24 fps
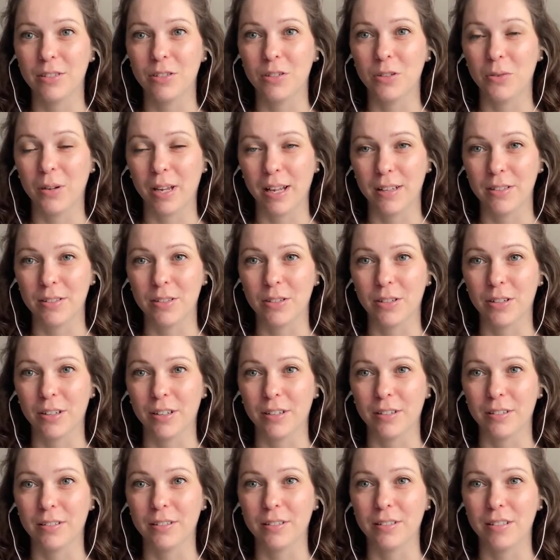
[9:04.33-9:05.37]
to
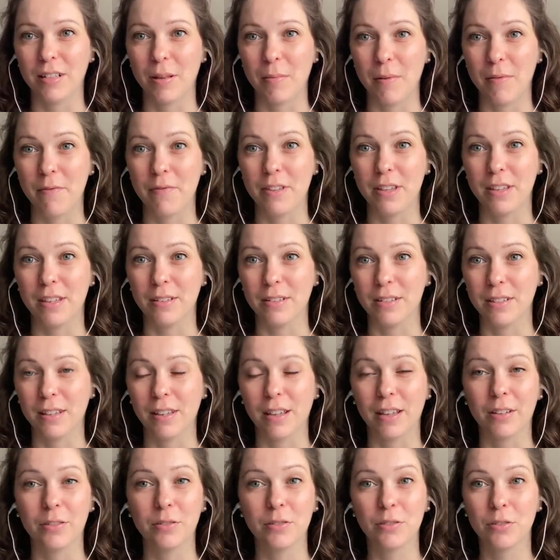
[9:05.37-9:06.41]
answer some of these
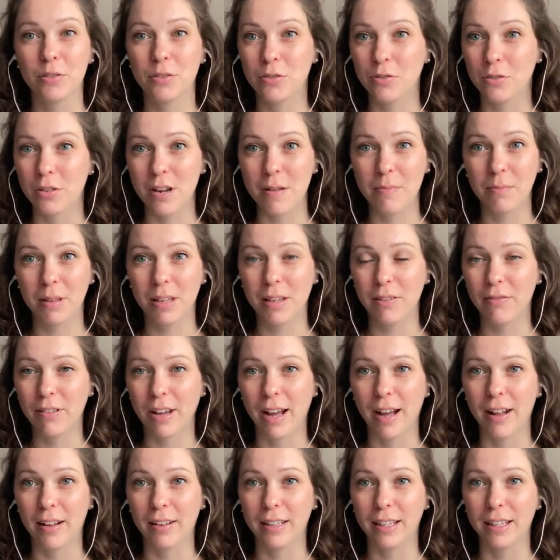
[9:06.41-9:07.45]
extremely
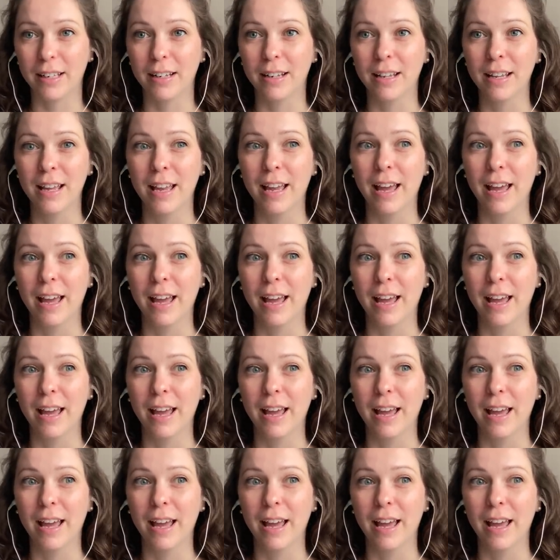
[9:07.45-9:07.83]
valid